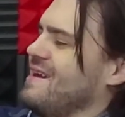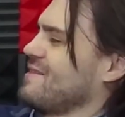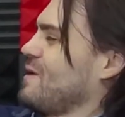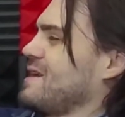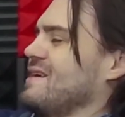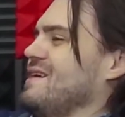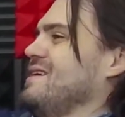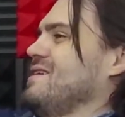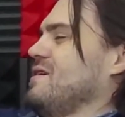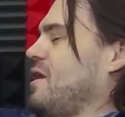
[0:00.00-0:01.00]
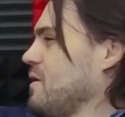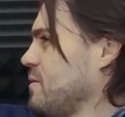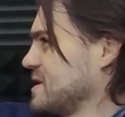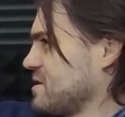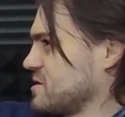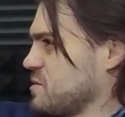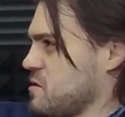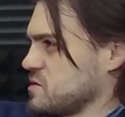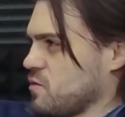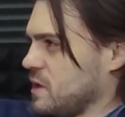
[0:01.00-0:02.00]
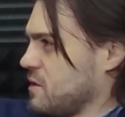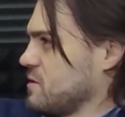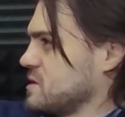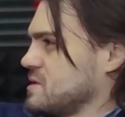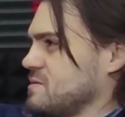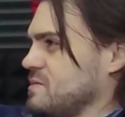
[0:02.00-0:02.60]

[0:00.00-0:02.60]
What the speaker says: That's why all the best entrepreneurs are readers,